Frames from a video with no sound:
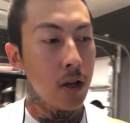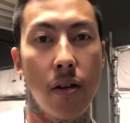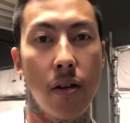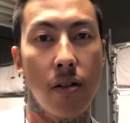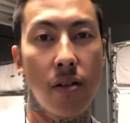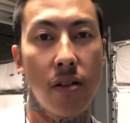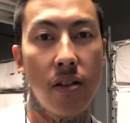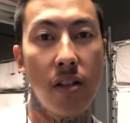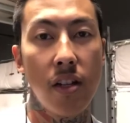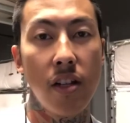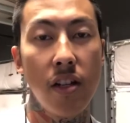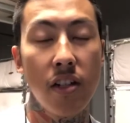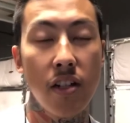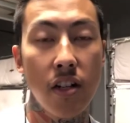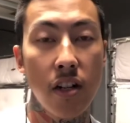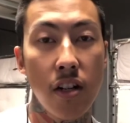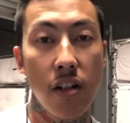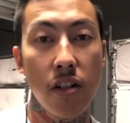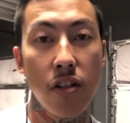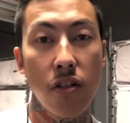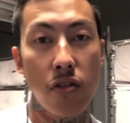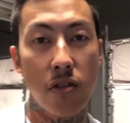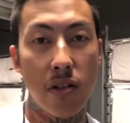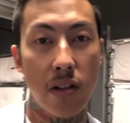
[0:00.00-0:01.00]
A
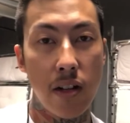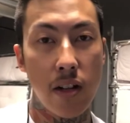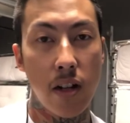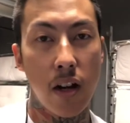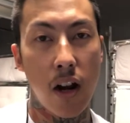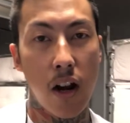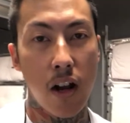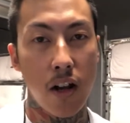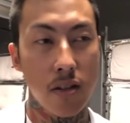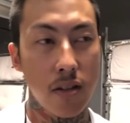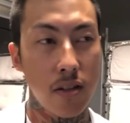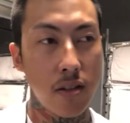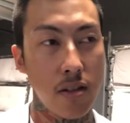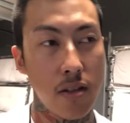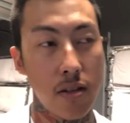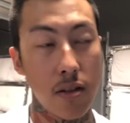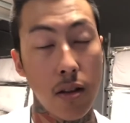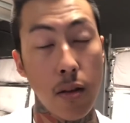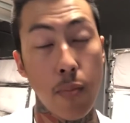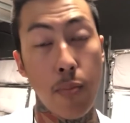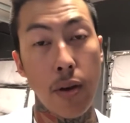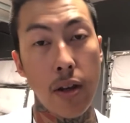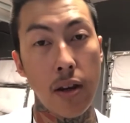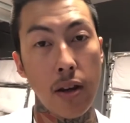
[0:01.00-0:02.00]
t-shirt usually costs,
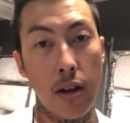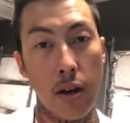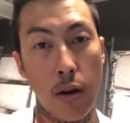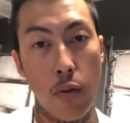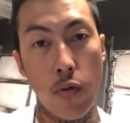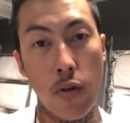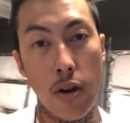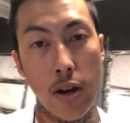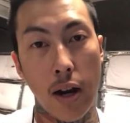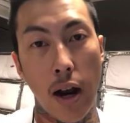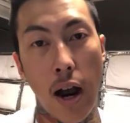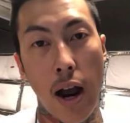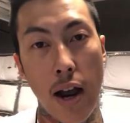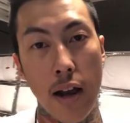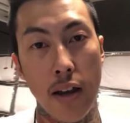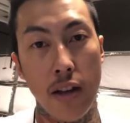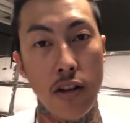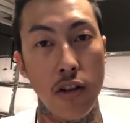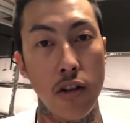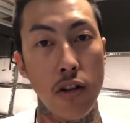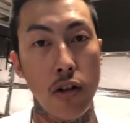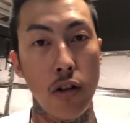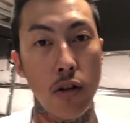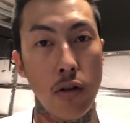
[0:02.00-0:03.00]
depending on what kind
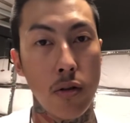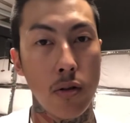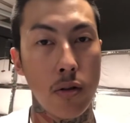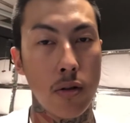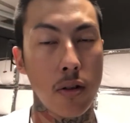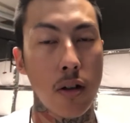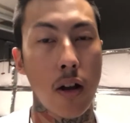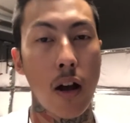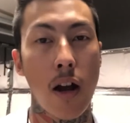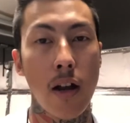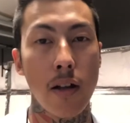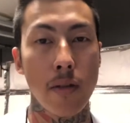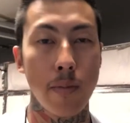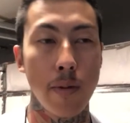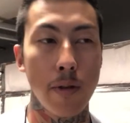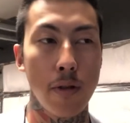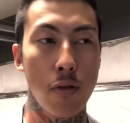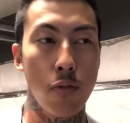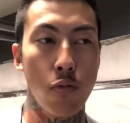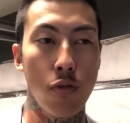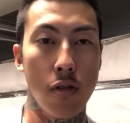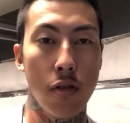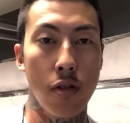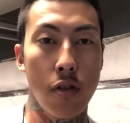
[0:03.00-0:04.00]
you use, costs
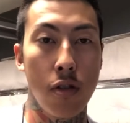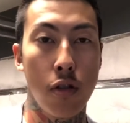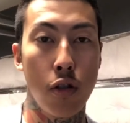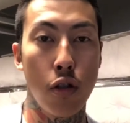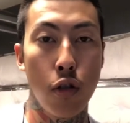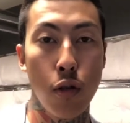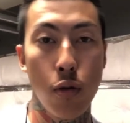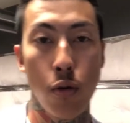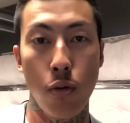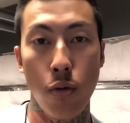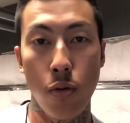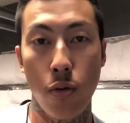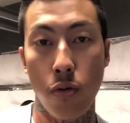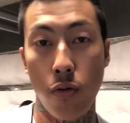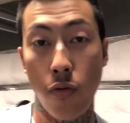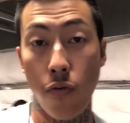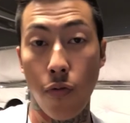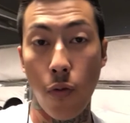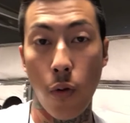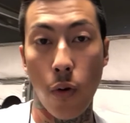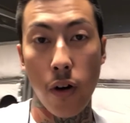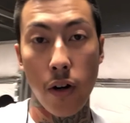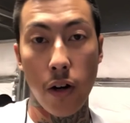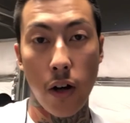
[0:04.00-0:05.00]
between 2 to
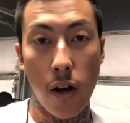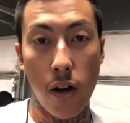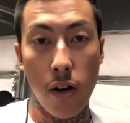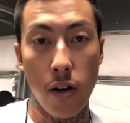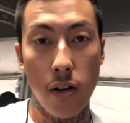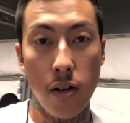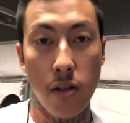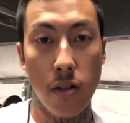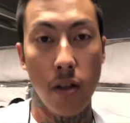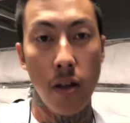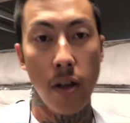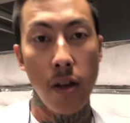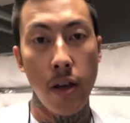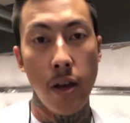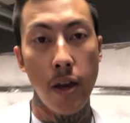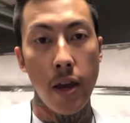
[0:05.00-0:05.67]
$4